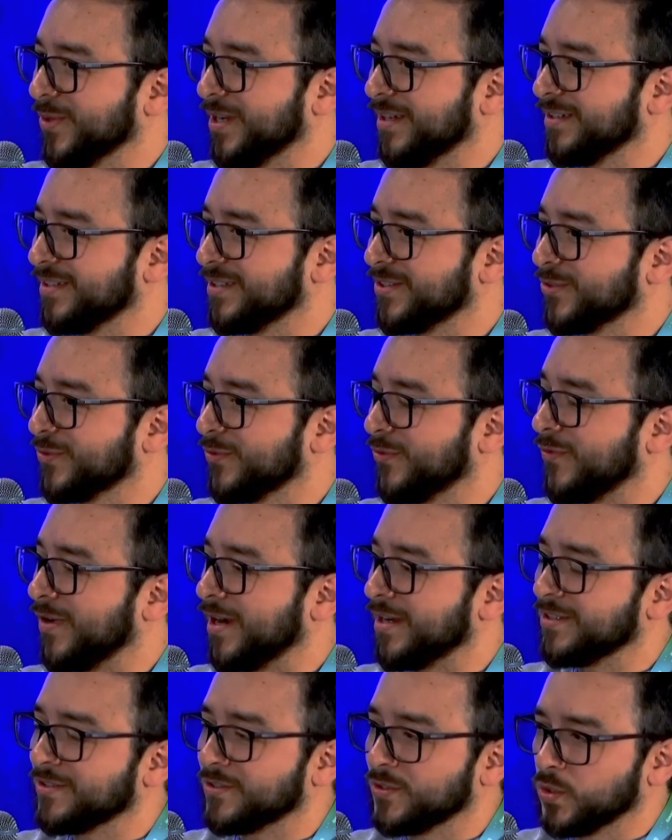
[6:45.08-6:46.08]
I need to
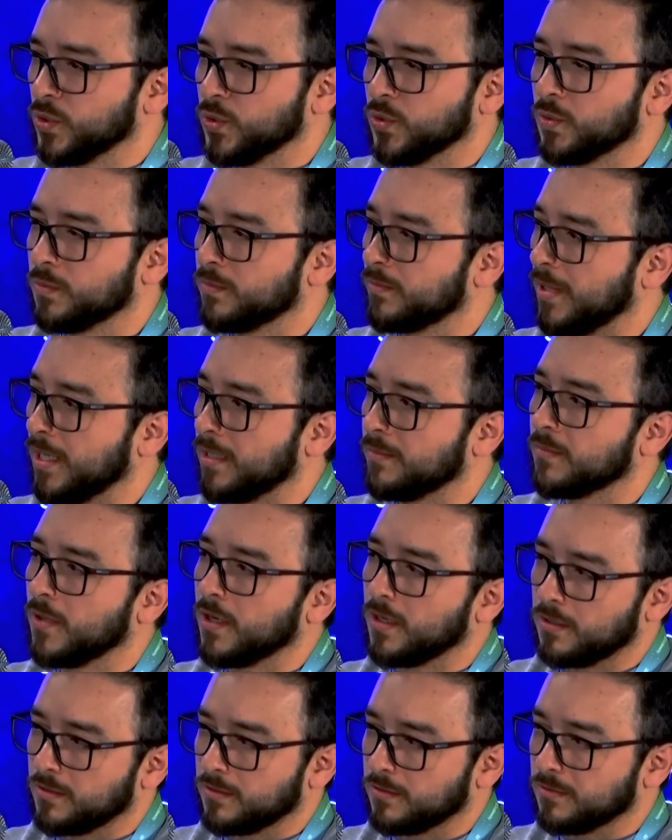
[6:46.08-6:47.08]
fine tune my
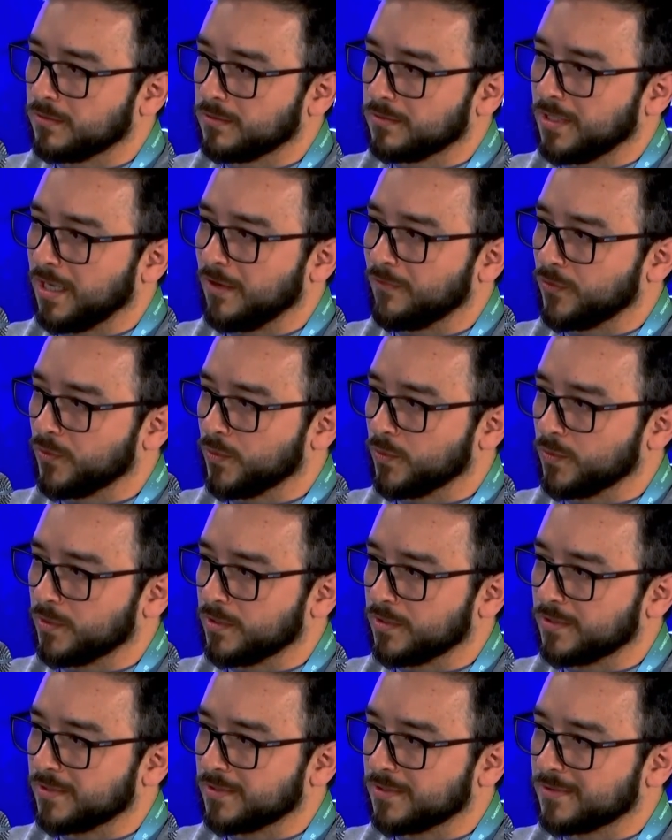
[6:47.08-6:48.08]
model
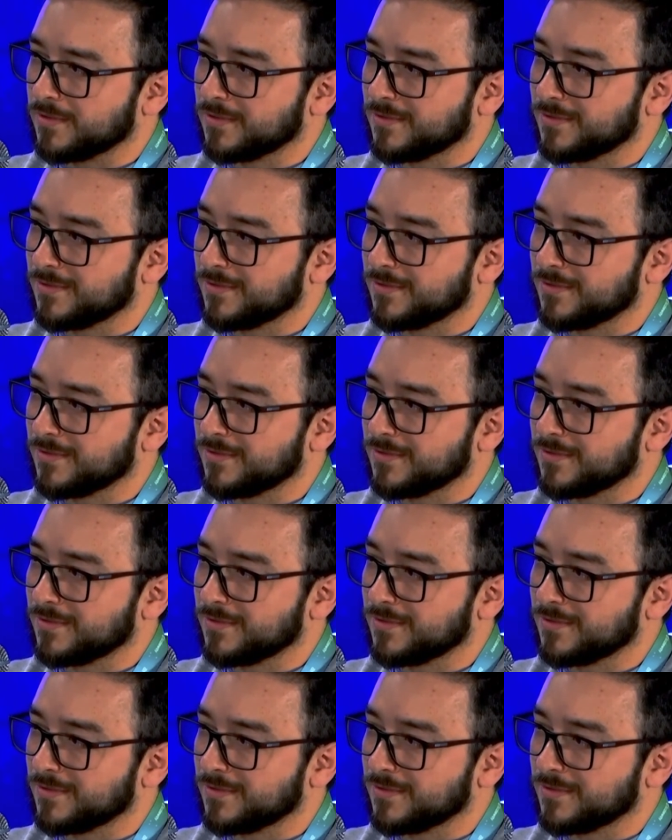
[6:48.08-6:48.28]
afterwards?